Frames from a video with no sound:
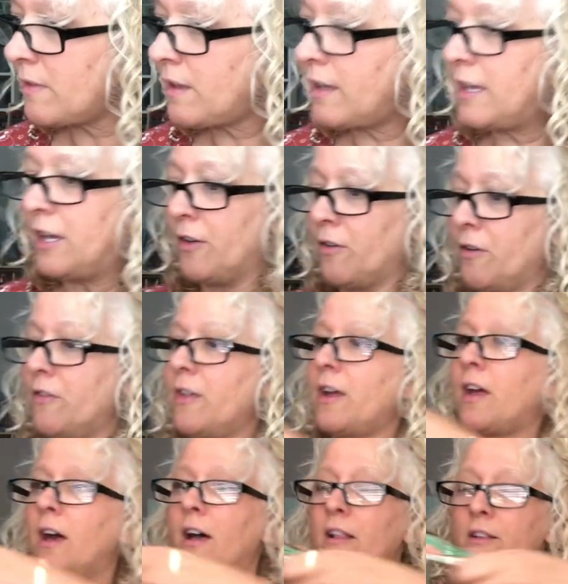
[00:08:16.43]
Here are the
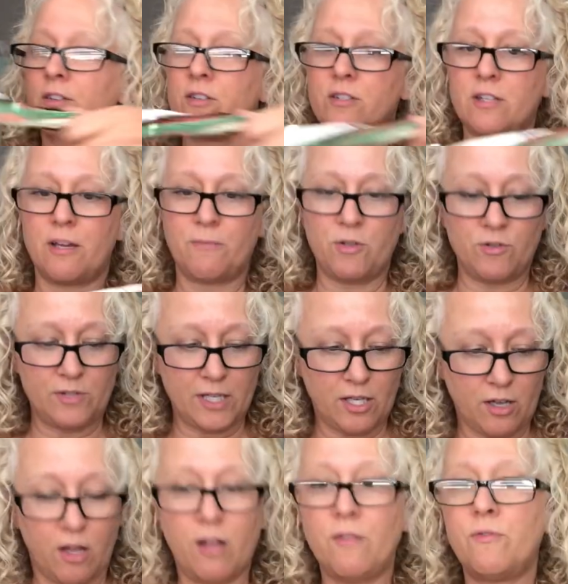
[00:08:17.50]
colors. I'm using
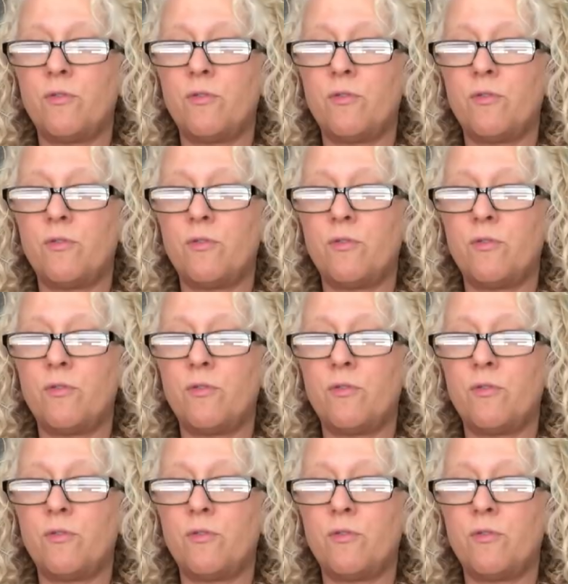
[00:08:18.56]
Called